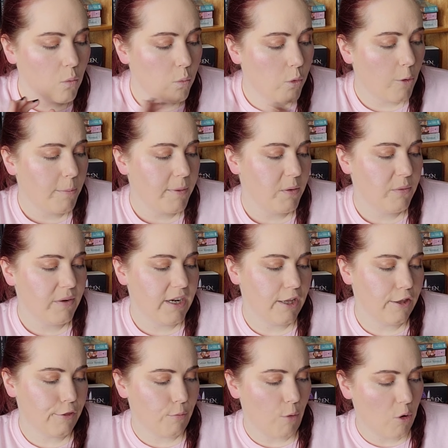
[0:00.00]
we'll be
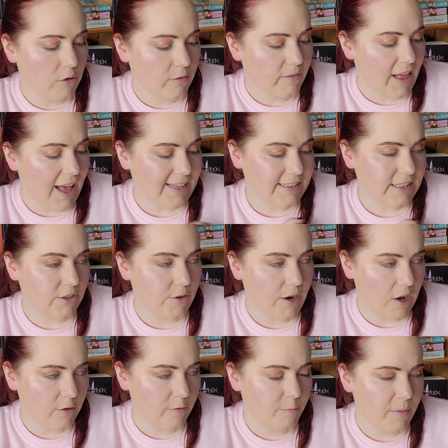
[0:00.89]
reading Throne of Glass and
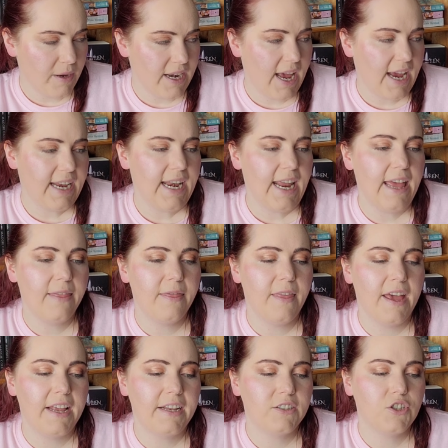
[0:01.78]
Crown of Midnight and
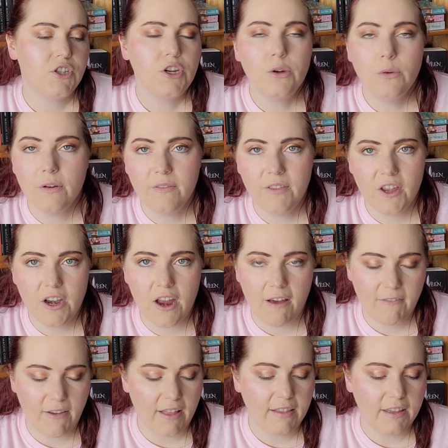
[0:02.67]
then two of the
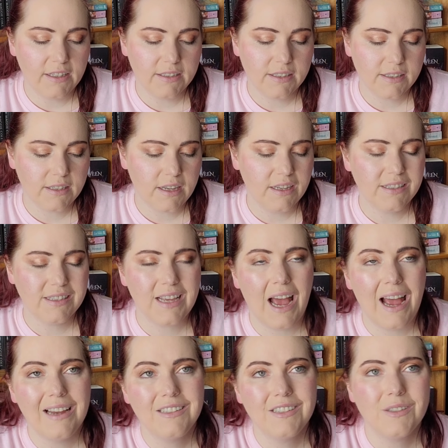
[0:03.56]
novellas because
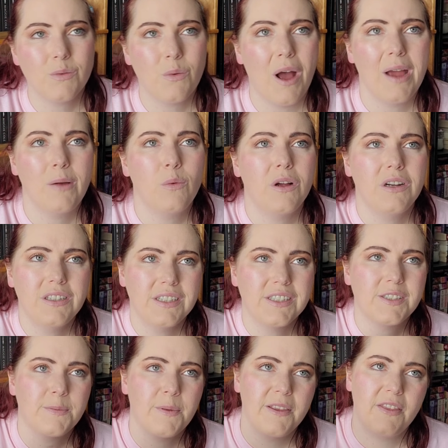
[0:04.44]
I just I wanted
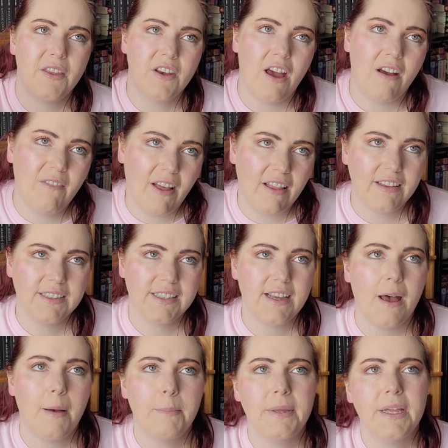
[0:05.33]
to split the novellas
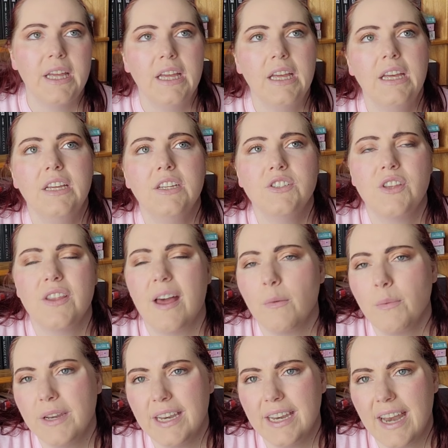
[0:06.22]
up so
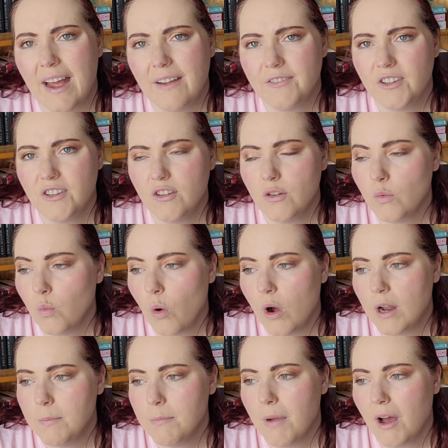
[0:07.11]
that we didn't have to do
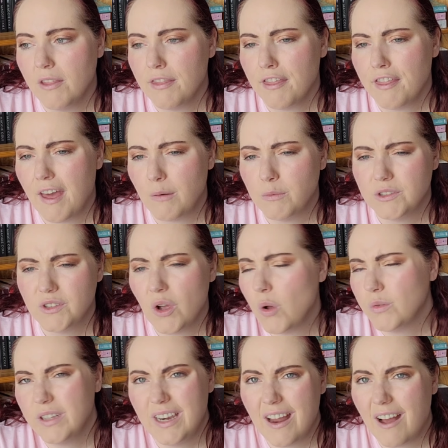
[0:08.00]
one month that was
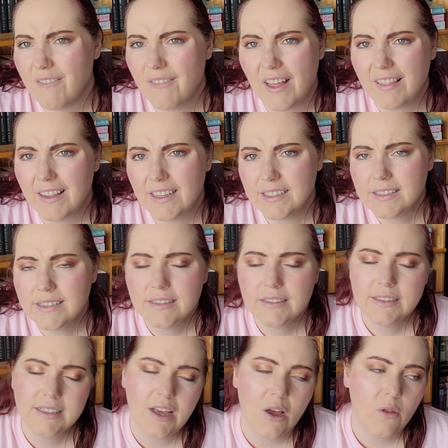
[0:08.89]
only novellas.
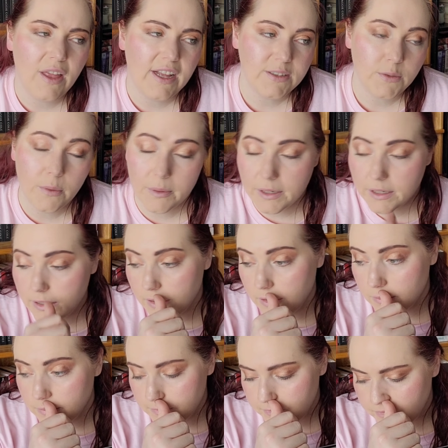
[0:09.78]
So that's what we're gonna
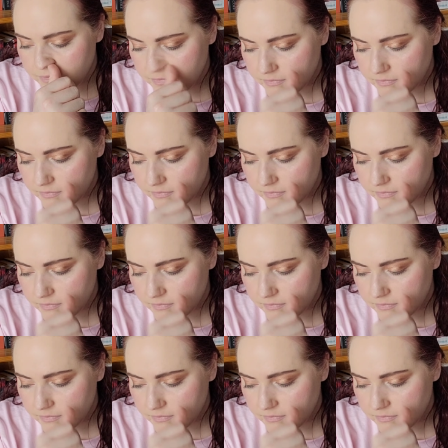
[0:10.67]
do.